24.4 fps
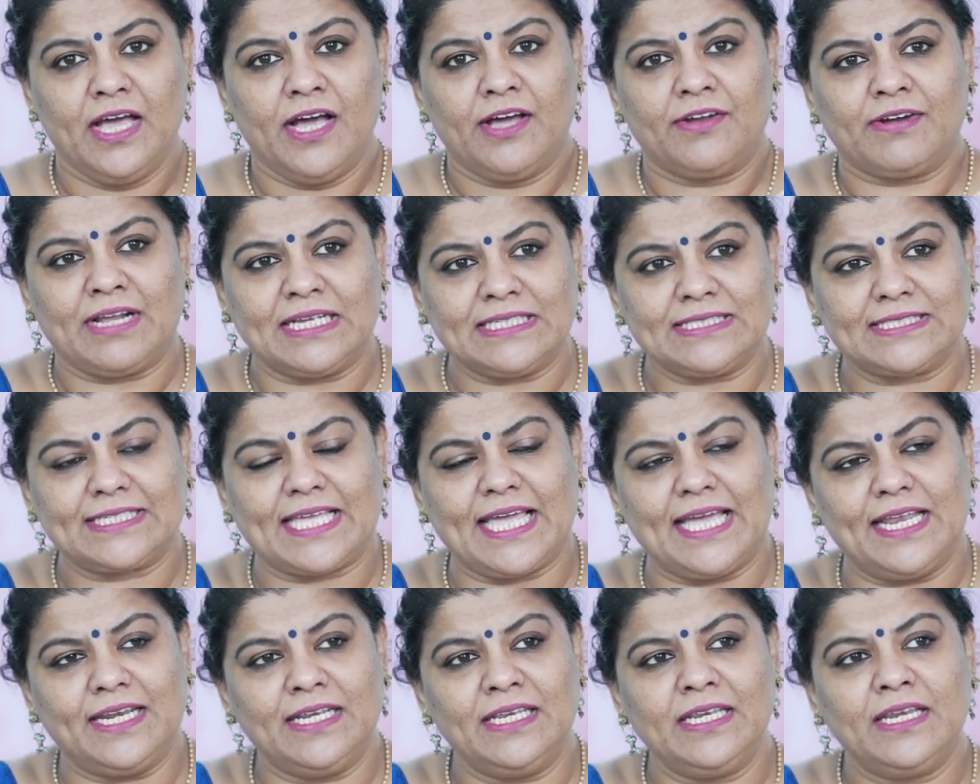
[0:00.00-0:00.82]

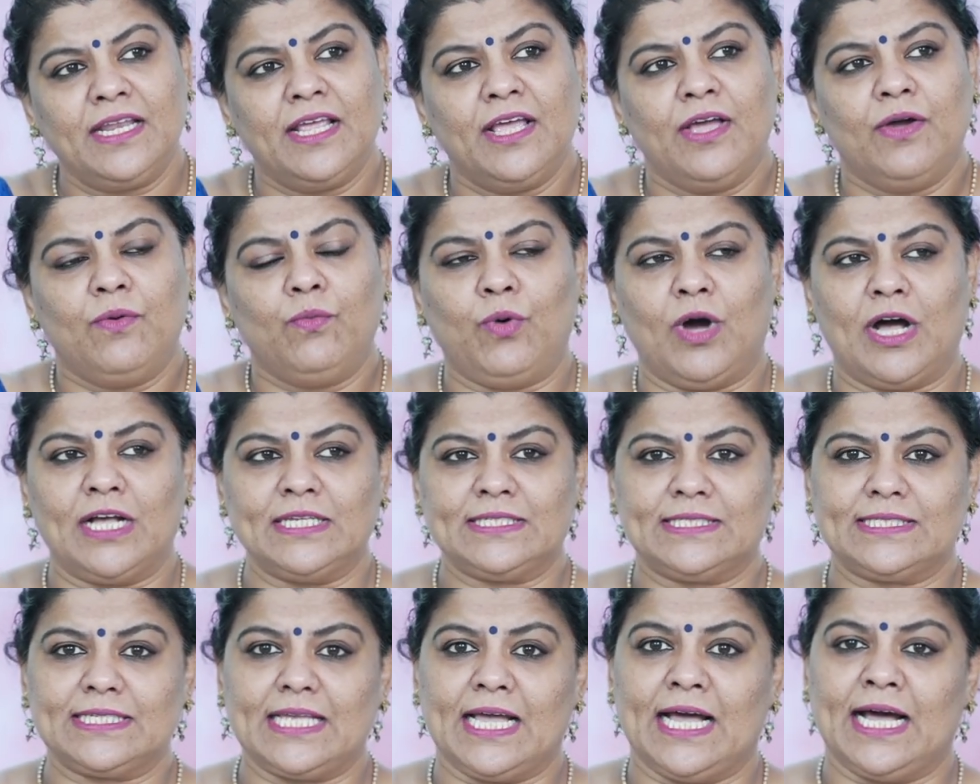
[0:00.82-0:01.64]
Ruskin
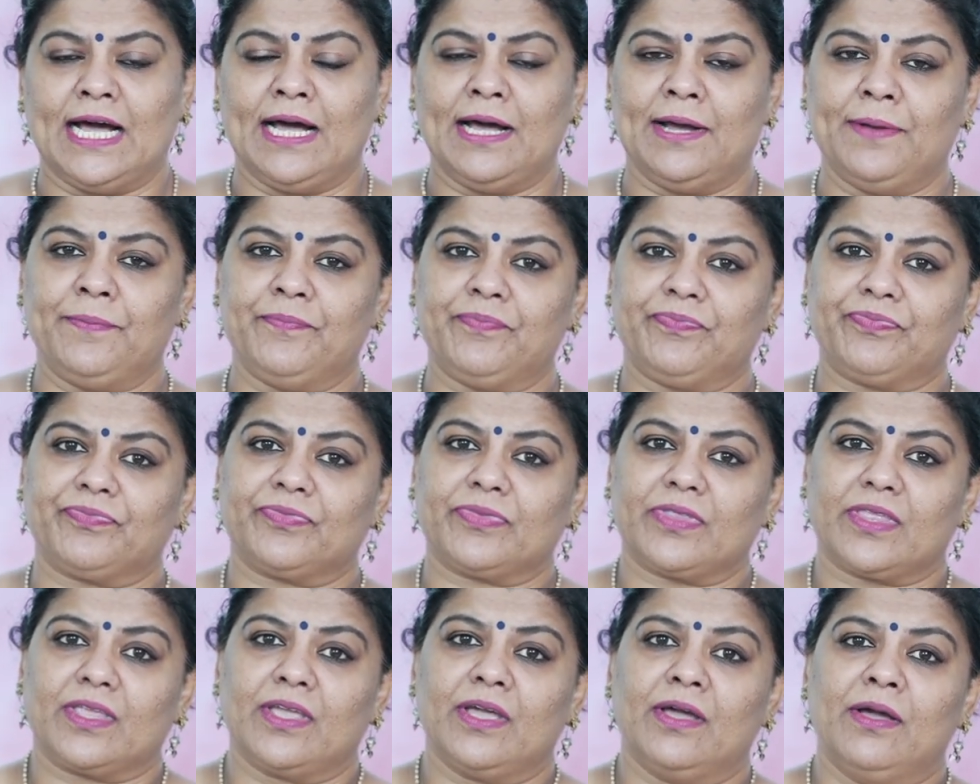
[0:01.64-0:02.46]
was a
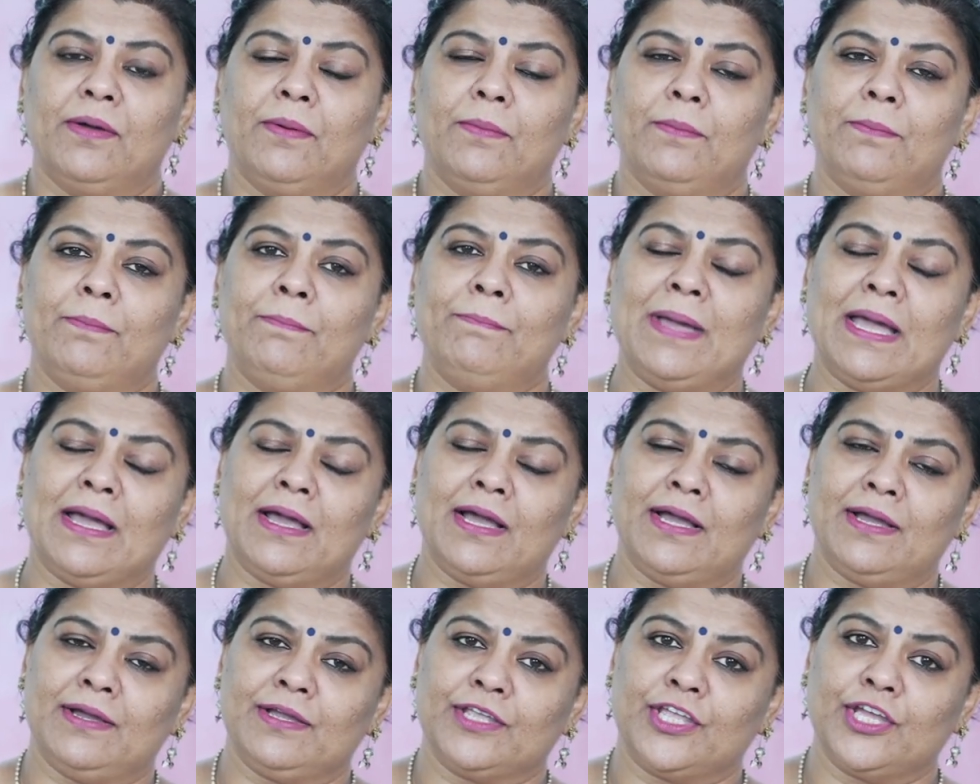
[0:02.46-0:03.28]

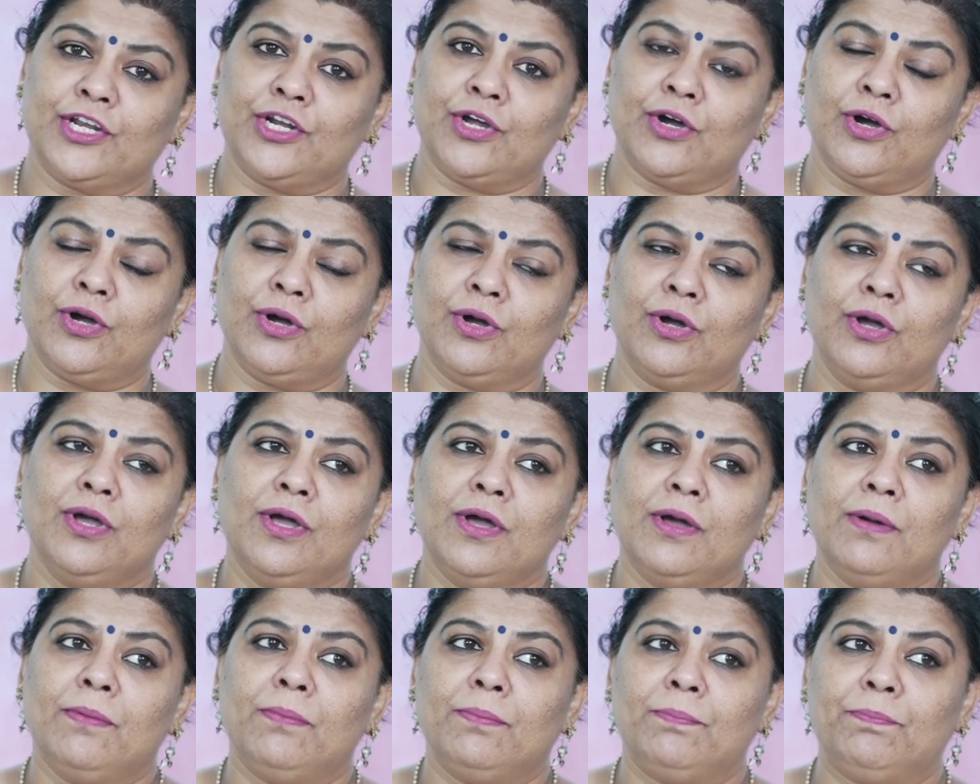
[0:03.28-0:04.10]

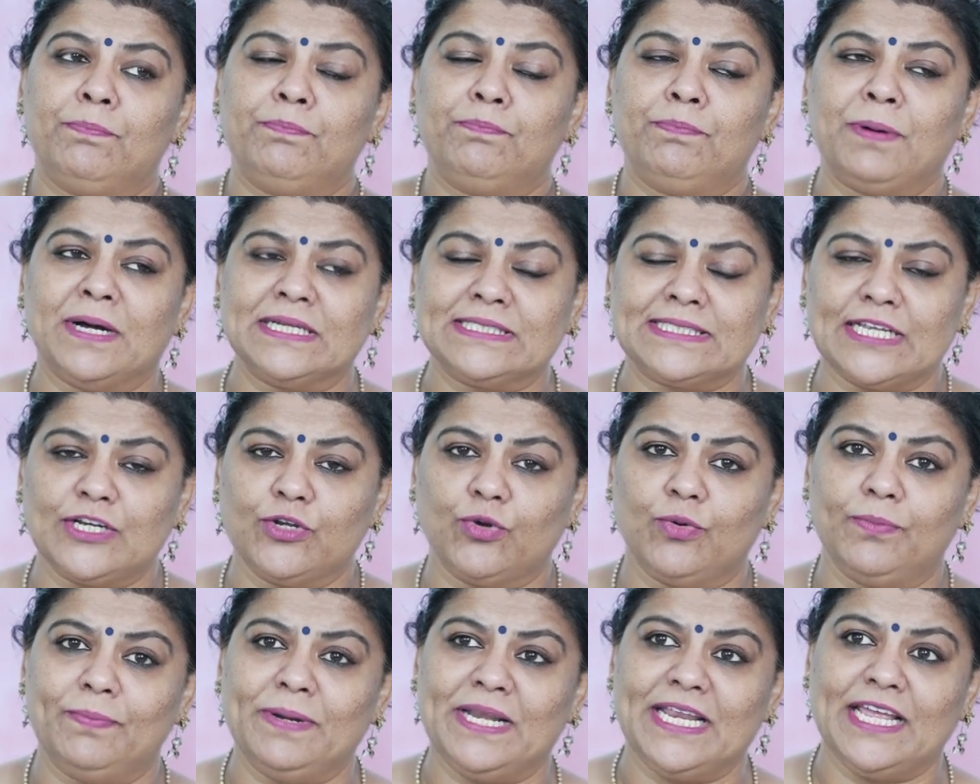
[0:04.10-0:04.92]
person
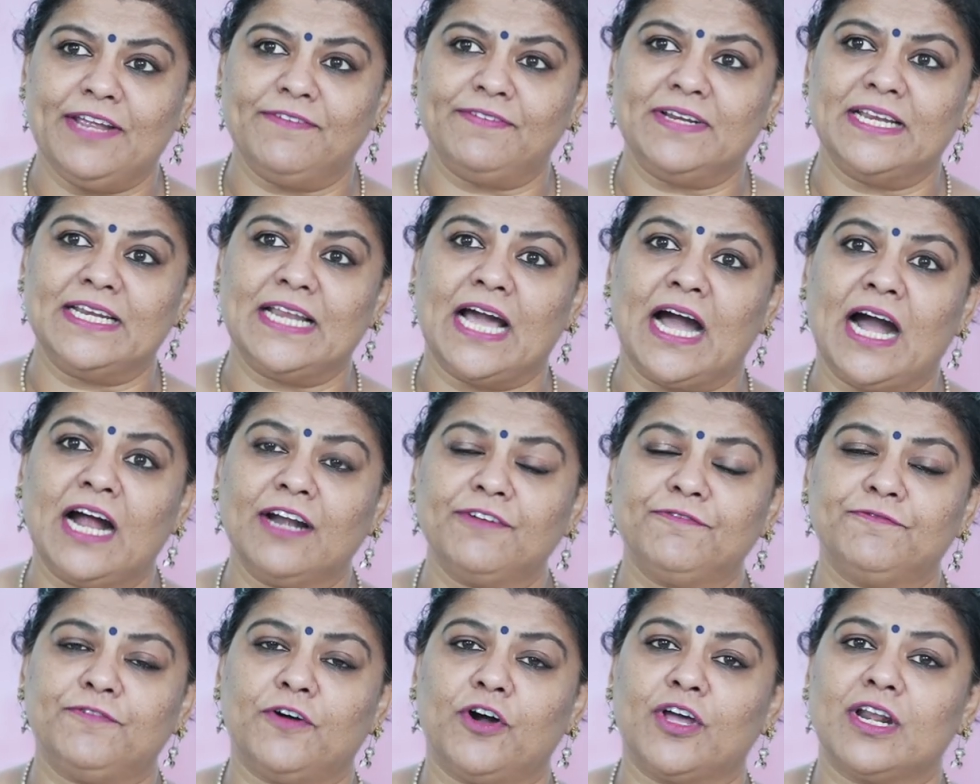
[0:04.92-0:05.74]
who believed in
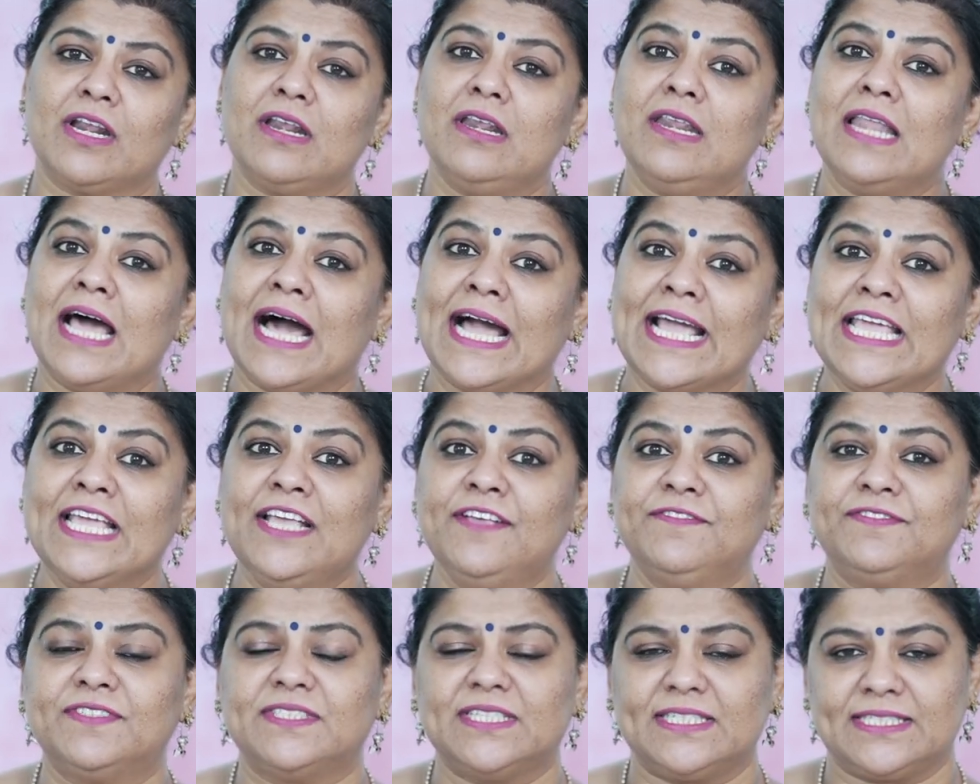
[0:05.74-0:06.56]
art for
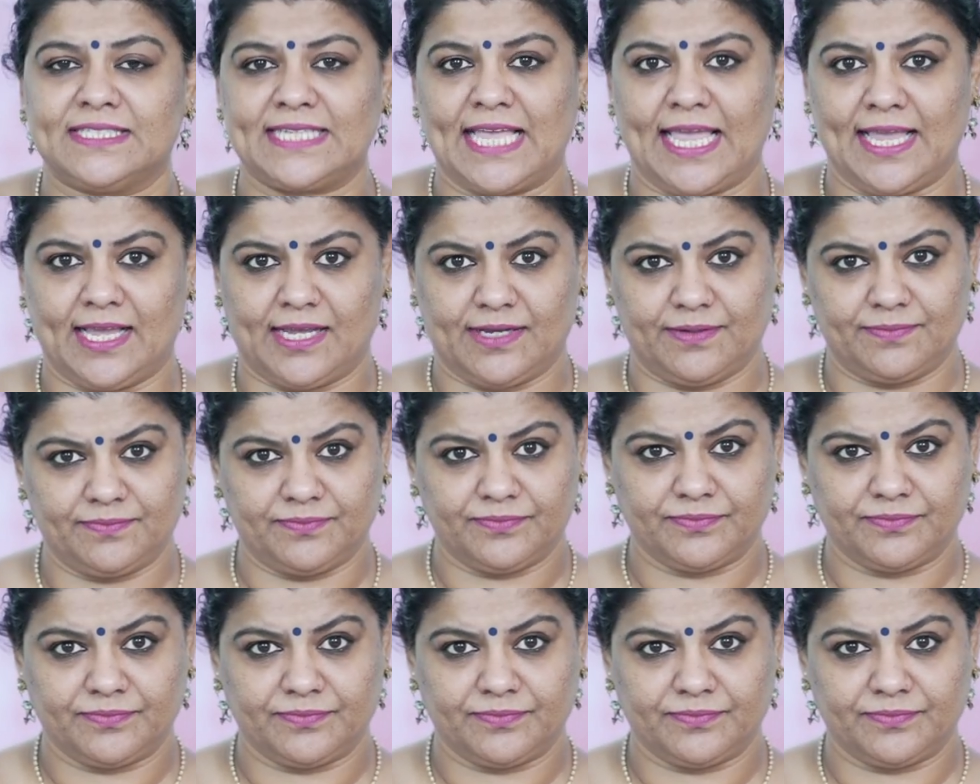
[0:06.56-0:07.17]
life's sake.